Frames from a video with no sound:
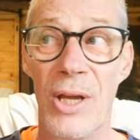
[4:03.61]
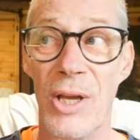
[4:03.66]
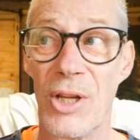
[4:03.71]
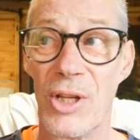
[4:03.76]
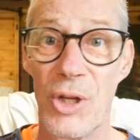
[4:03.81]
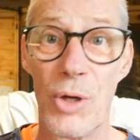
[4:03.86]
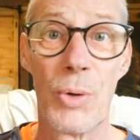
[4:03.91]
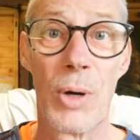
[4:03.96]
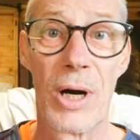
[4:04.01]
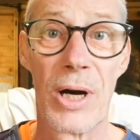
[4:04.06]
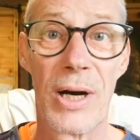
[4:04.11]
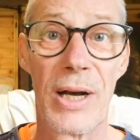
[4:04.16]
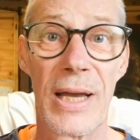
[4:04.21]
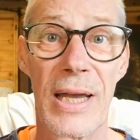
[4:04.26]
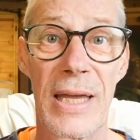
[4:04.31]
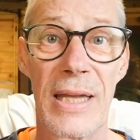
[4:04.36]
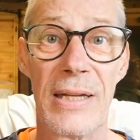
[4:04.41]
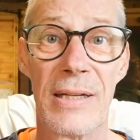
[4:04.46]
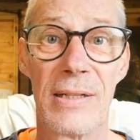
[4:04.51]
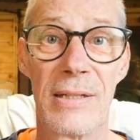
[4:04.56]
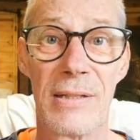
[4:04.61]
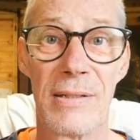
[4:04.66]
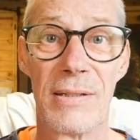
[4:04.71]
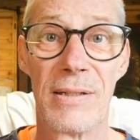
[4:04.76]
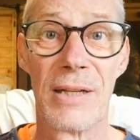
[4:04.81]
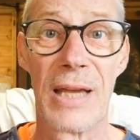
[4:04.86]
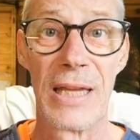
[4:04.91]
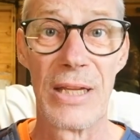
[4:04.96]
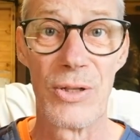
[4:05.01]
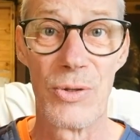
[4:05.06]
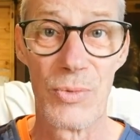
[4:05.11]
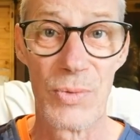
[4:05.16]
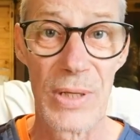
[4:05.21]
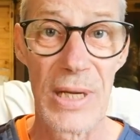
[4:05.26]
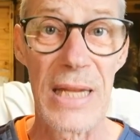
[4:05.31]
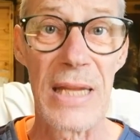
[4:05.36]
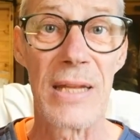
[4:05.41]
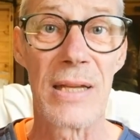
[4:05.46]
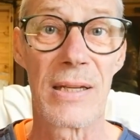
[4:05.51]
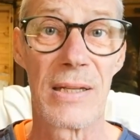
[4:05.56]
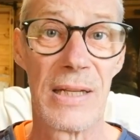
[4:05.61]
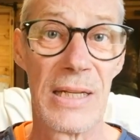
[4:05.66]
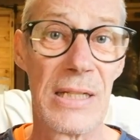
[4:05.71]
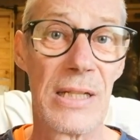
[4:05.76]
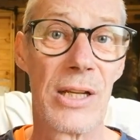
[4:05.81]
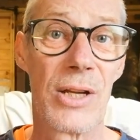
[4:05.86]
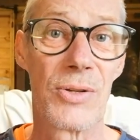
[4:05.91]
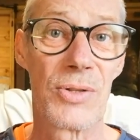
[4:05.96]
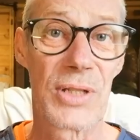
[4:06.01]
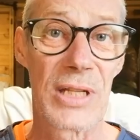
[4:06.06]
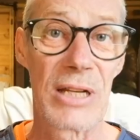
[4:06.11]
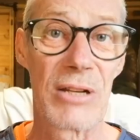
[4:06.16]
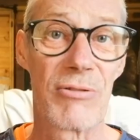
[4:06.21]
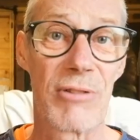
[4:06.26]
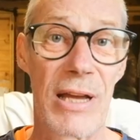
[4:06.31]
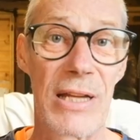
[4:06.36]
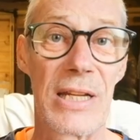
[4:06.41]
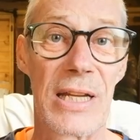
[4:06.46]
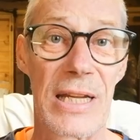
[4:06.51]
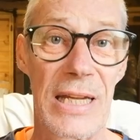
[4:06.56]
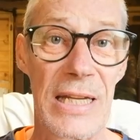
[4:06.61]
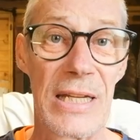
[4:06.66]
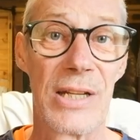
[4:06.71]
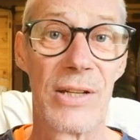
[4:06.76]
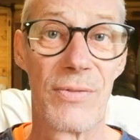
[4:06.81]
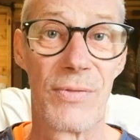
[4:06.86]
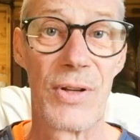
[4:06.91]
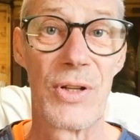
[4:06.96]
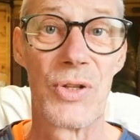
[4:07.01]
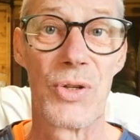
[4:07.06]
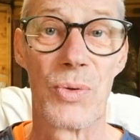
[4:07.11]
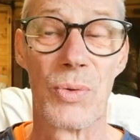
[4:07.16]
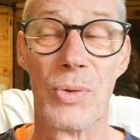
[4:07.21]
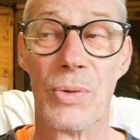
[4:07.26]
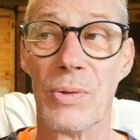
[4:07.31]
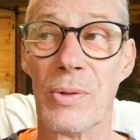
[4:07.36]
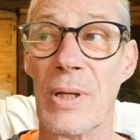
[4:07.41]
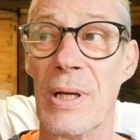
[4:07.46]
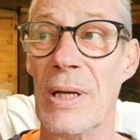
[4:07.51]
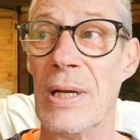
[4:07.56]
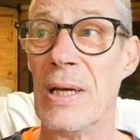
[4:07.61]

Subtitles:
You are a unique, idiosyncratic individual,